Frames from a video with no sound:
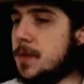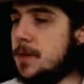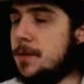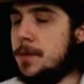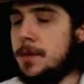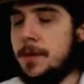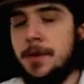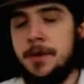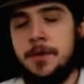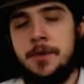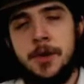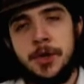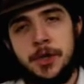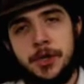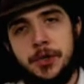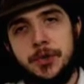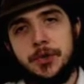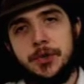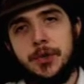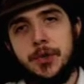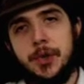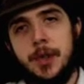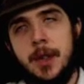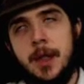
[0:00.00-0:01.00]
The
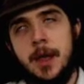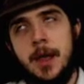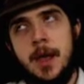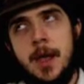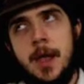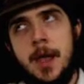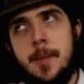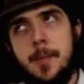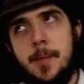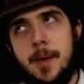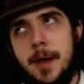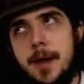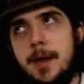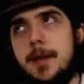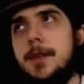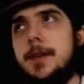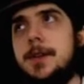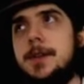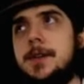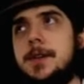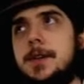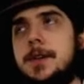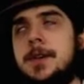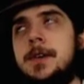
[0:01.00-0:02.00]
initial
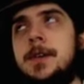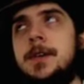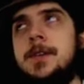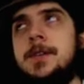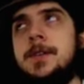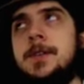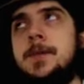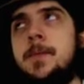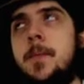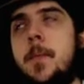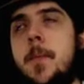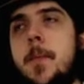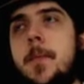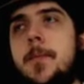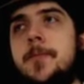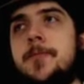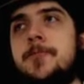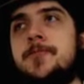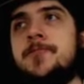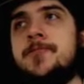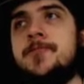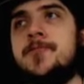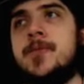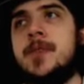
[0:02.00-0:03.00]
palate is,
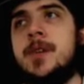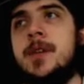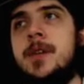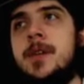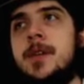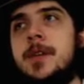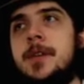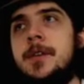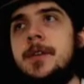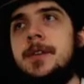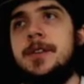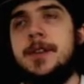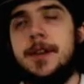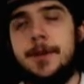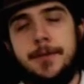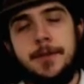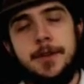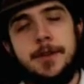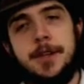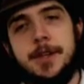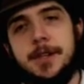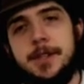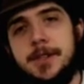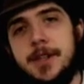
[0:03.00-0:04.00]
you can
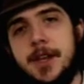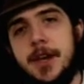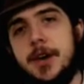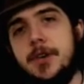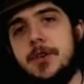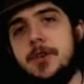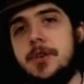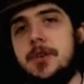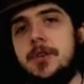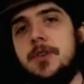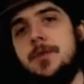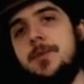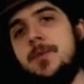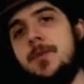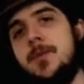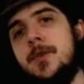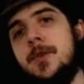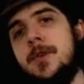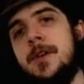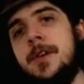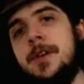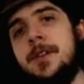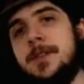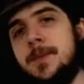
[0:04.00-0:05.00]
definitely taste the alcohol
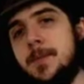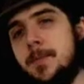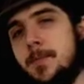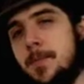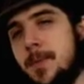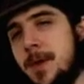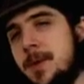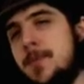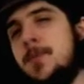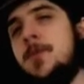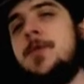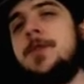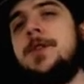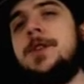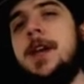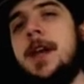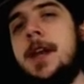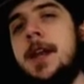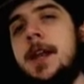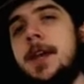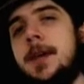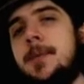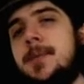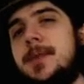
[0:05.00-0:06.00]
more, and it's a bit more
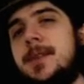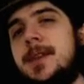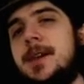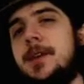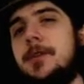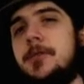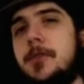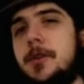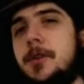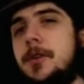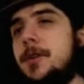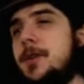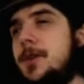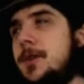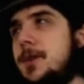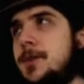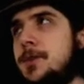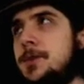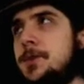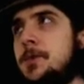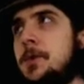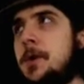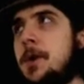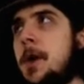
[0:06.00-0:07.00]
tannic, but that quickly
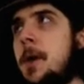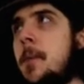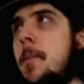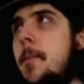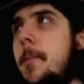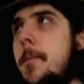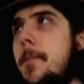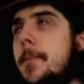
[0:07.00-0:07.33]
goes away.